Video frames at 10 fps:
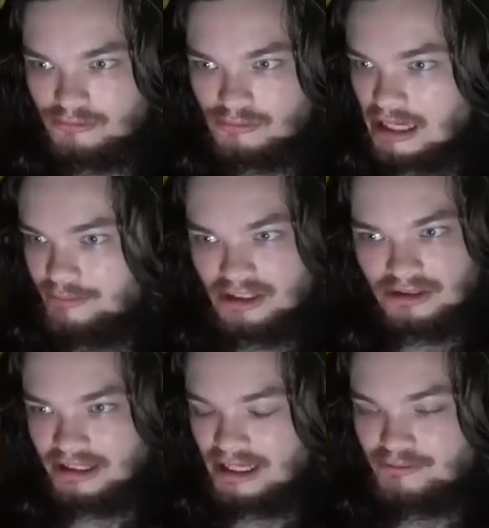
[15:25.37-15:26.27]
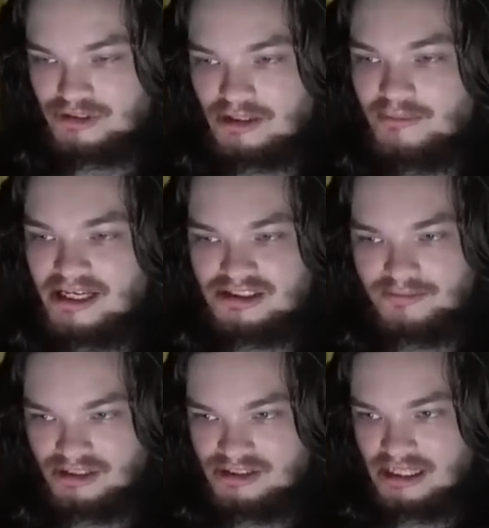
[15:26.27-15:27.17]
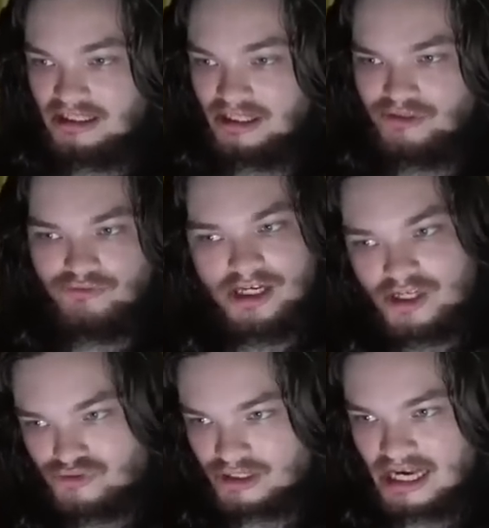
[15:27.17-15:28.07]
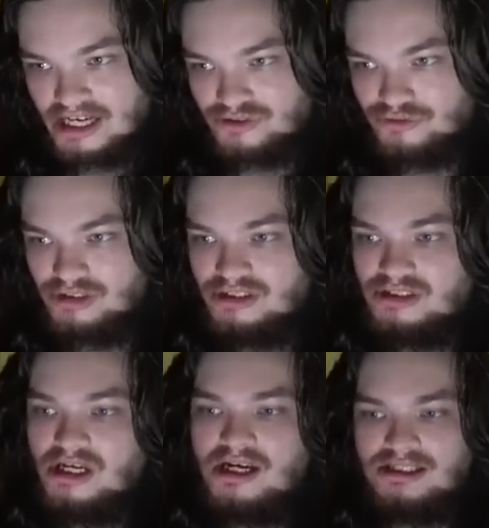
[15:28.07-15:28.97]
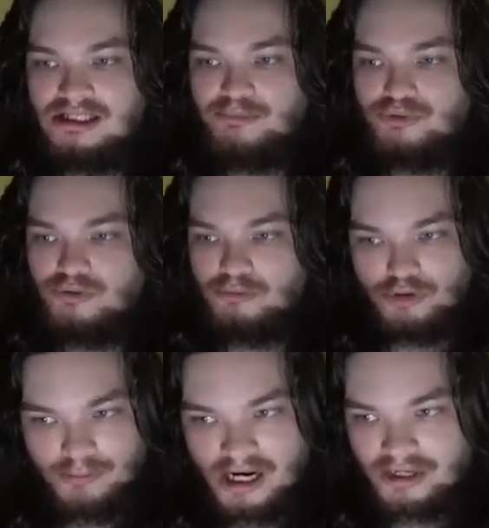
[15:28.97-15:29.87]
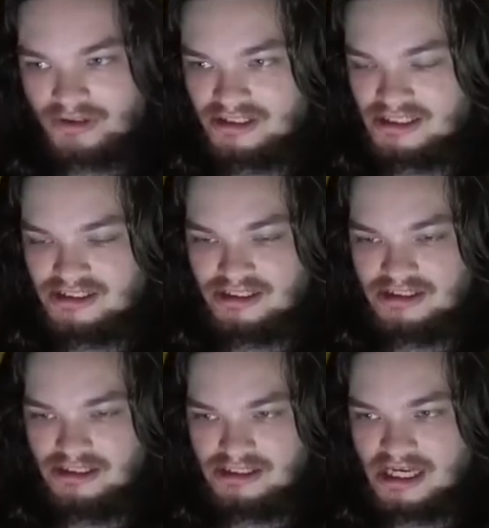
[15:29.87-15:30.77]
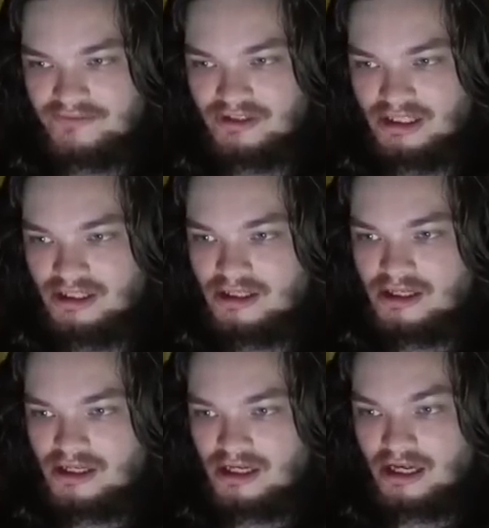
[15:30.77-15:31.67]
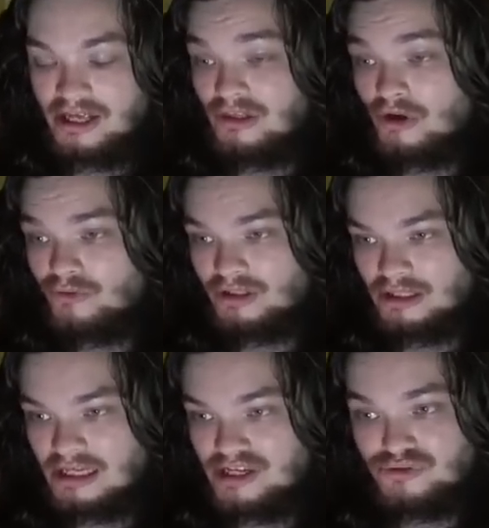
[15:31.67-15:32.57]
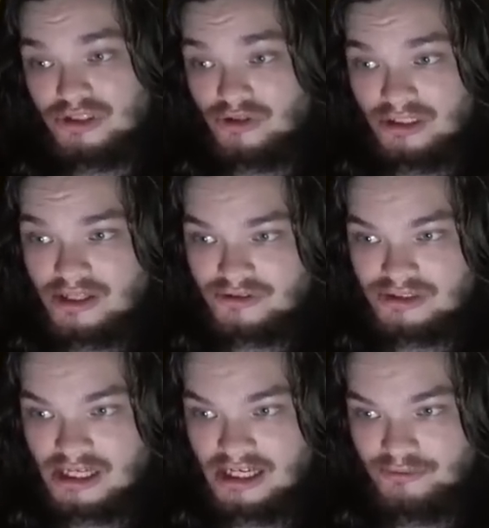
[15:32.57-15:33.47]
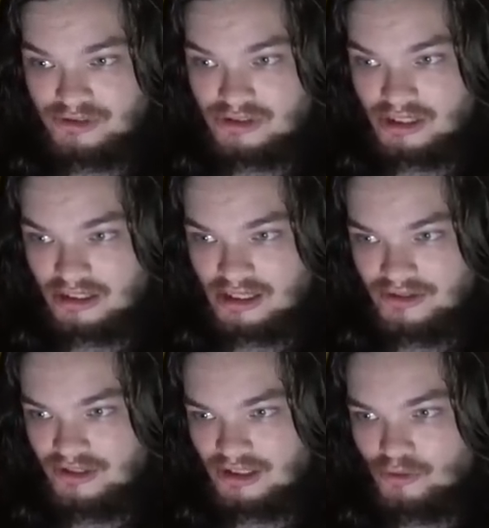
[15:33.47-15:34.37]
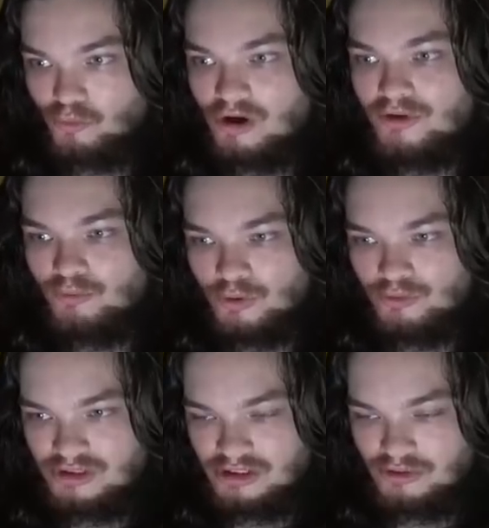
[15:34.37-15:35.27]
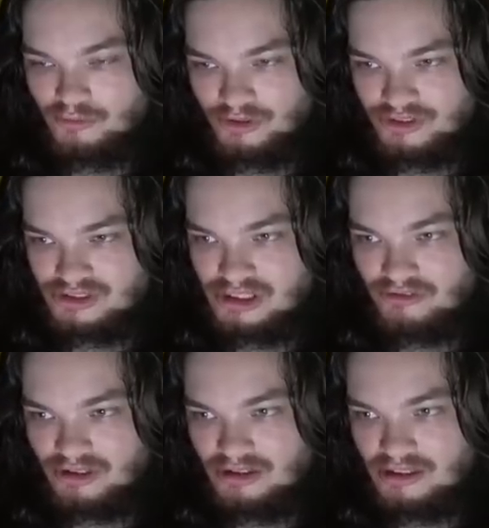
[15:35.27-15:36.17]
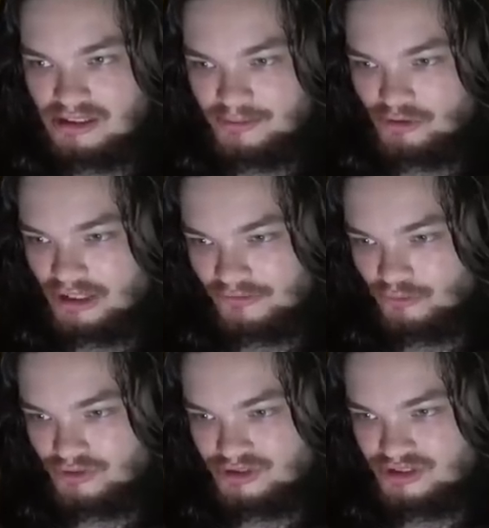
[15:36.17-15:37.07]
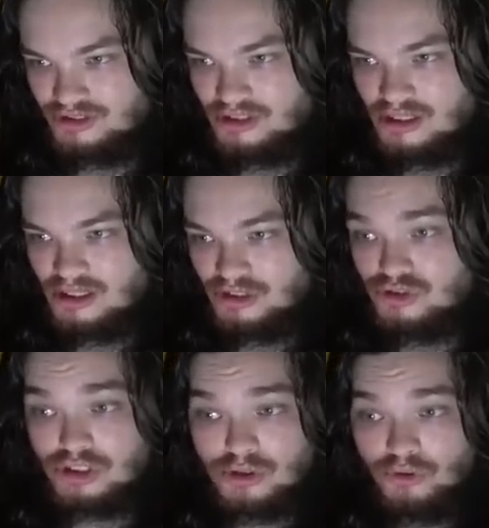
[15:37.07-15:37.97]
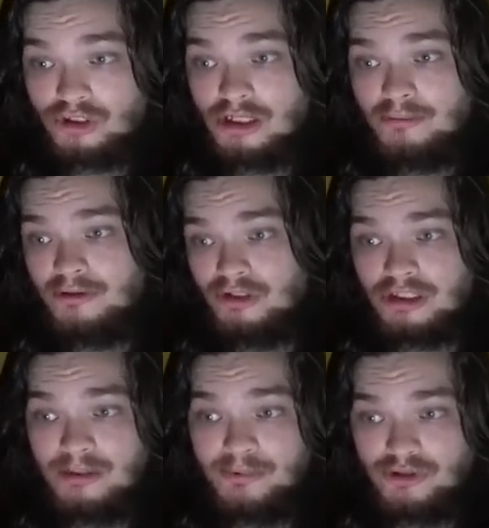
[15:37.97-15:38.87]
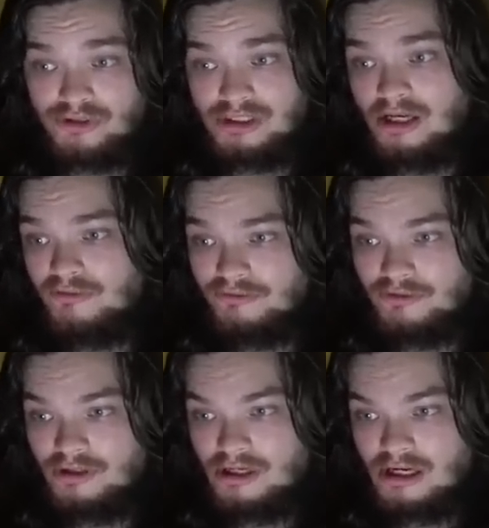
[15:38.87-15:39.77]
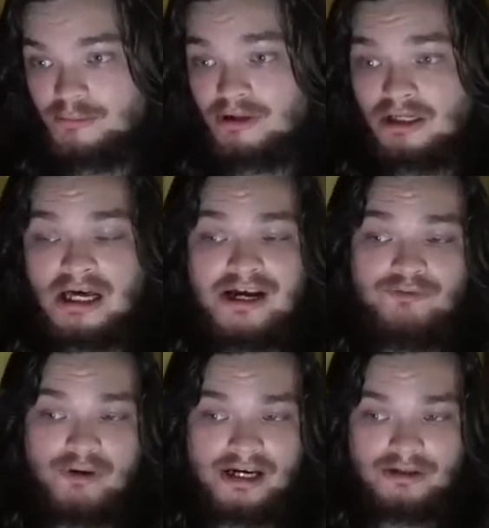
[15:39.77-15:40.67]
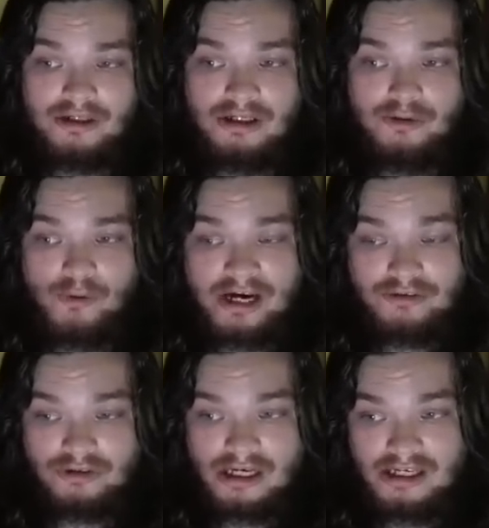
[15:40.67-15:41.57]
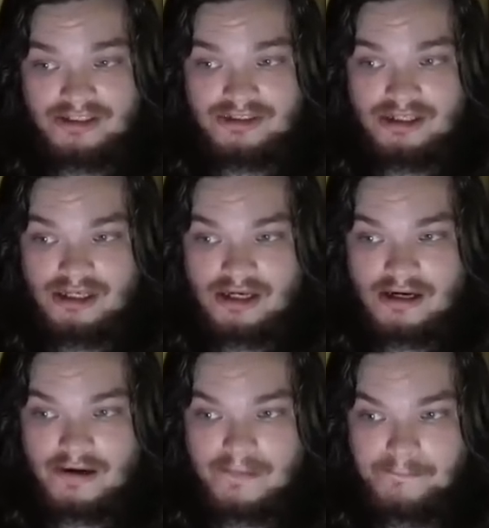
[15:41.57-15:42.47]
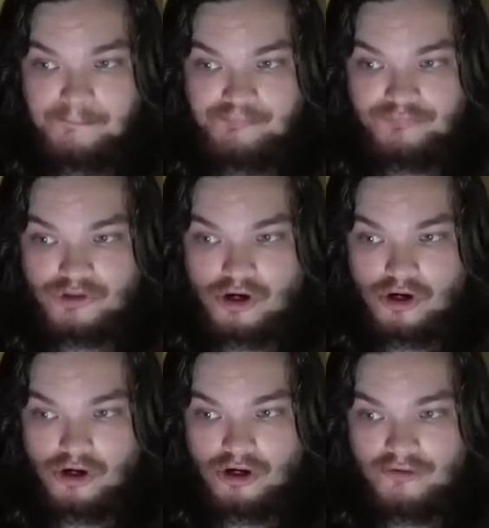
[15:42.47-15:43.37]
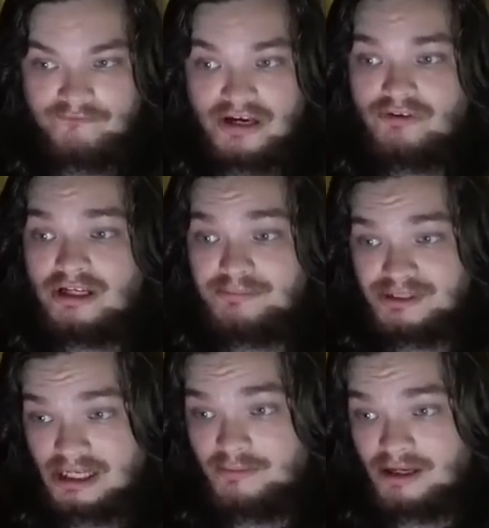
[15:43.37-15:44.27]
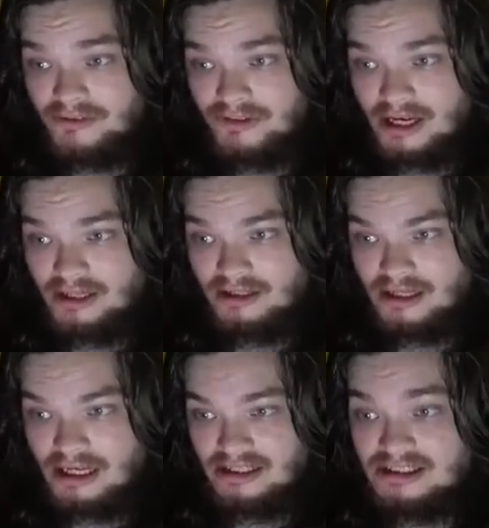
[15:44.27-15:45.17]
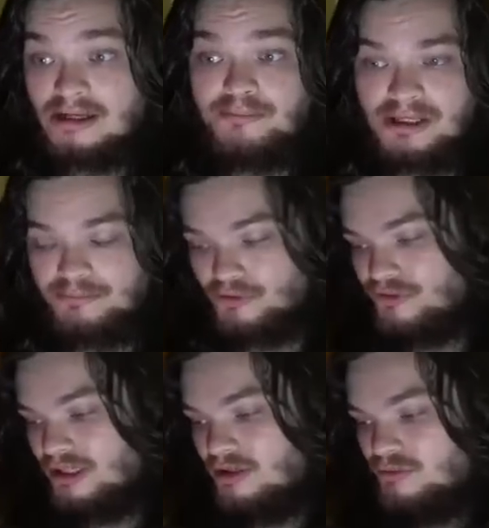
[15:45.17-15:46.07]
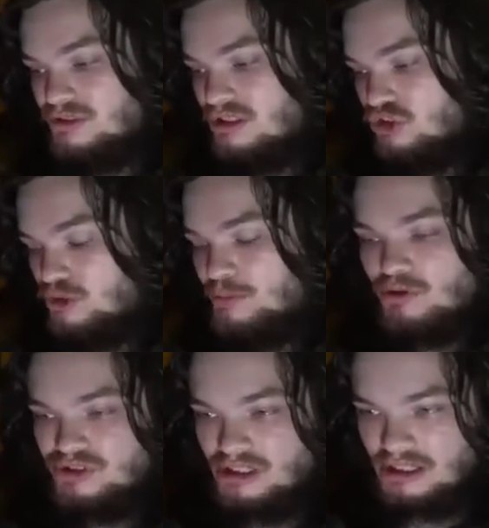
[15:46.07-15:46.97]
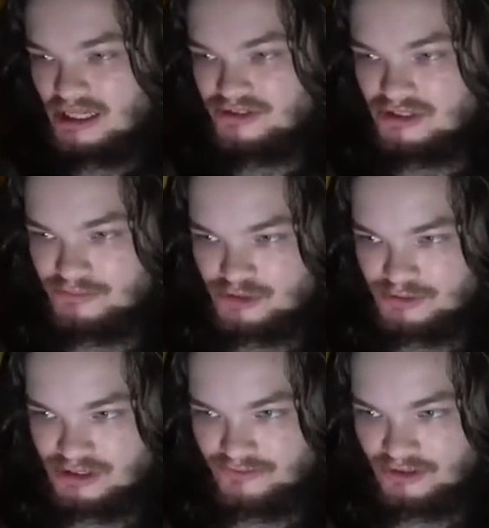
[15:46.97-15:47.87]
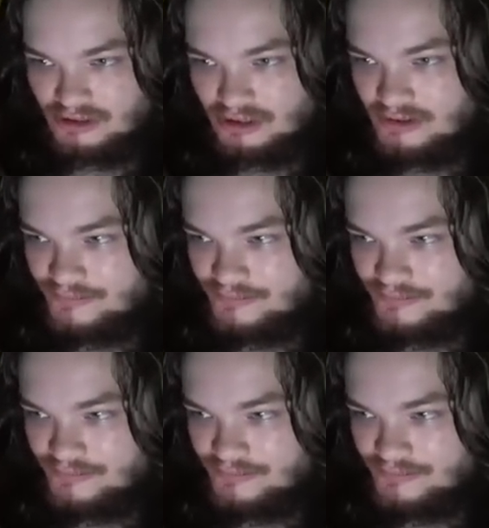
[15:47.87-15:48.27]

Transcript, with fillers: I mean, like, some estimates say like three hundred casualties, some are moderate and says sixty to seventy, uh, and the only casualty on the other side was like, I think, one wounded with the Syrian Democratic Forces. You should go look up, look it up on yourself, uh, but a lot of Wag uh, Wagner guys um, are very upset about that, and some people think it was a conspiracy against them specifically.